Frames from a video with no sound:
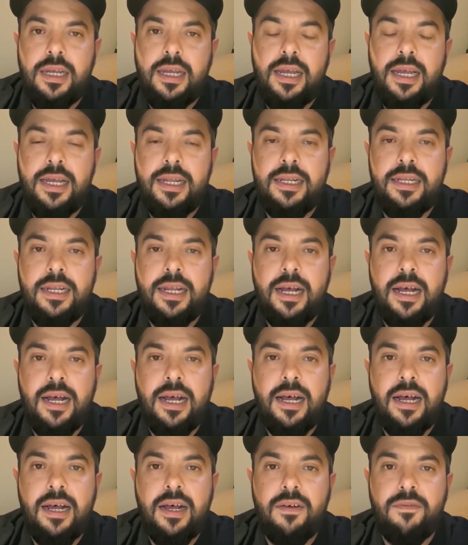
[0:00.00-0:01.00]
and
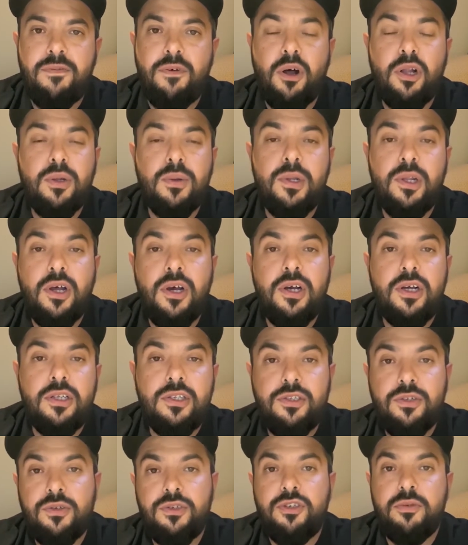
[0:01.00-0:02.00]
follow along on
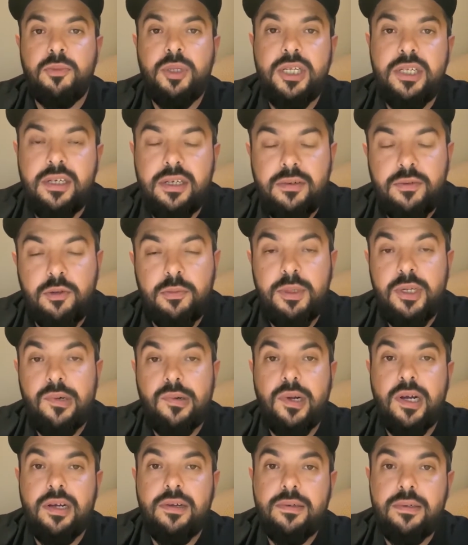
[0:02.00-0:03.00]
social media. We'll be
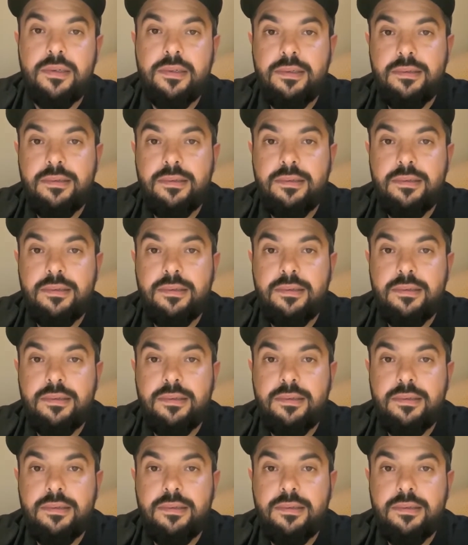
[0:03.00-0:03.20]
around.